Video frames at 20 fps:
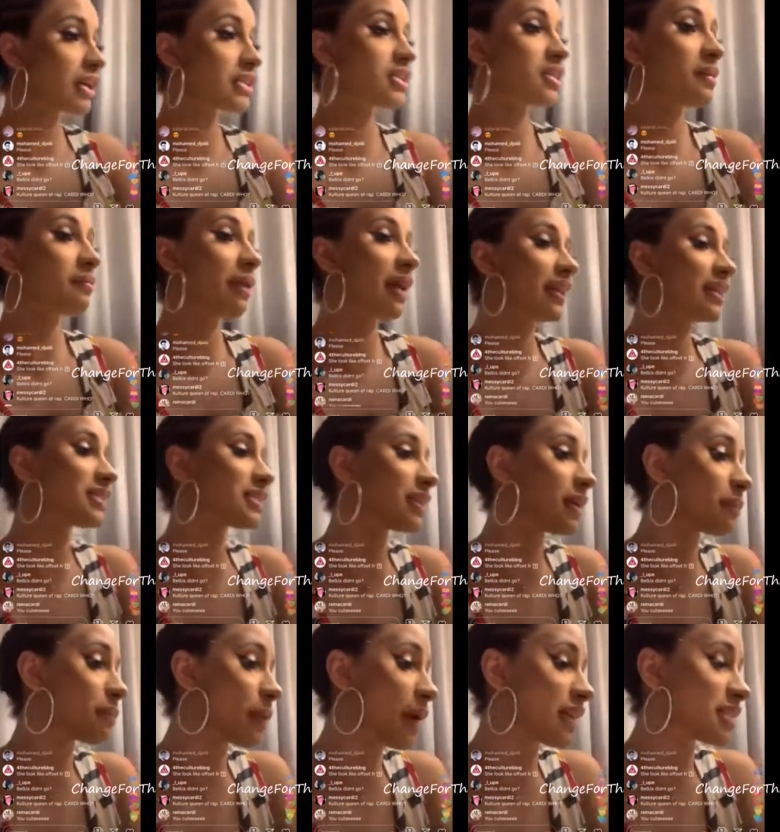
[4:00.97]
can somebody
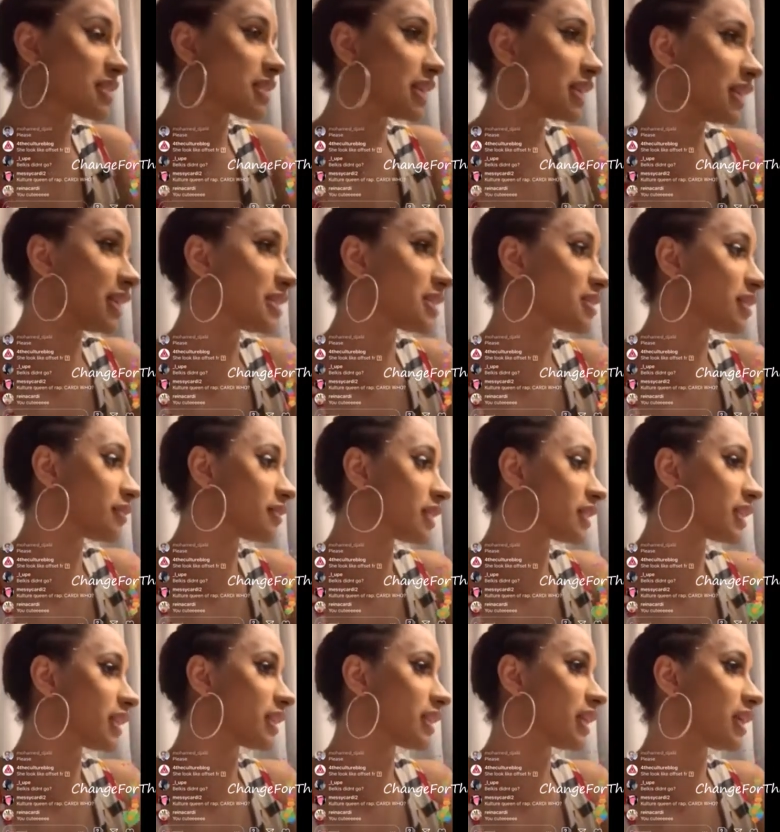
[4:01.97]
send Price the list of the
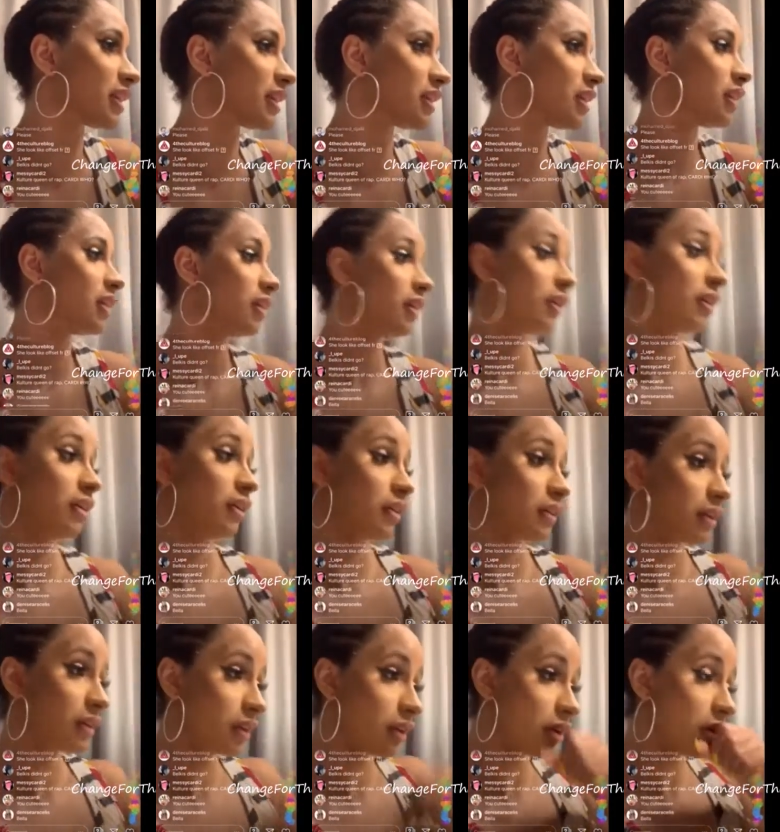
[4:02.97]
thing that?
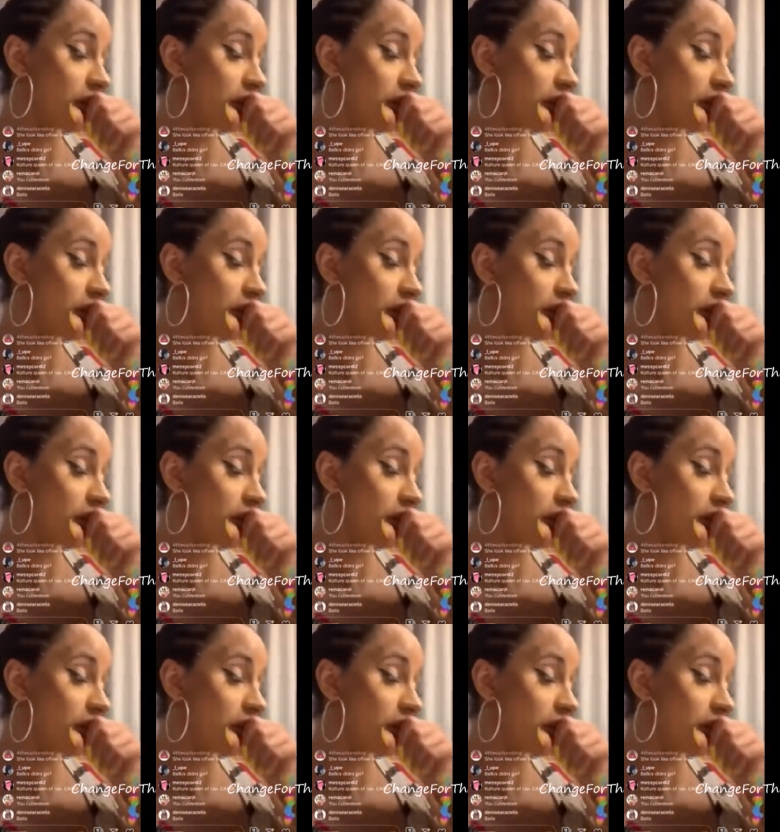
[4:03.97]
Okay.